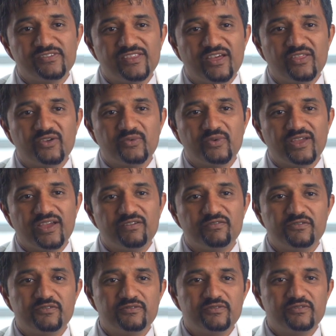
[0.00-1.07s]
now that we have
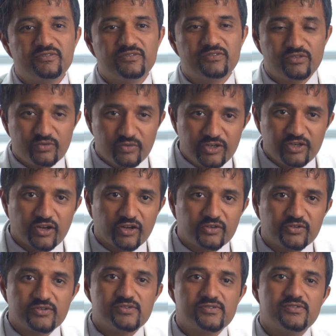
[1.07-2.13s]
three
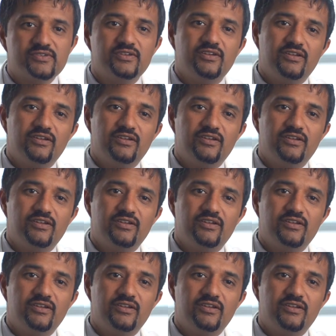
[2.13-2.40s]
doctors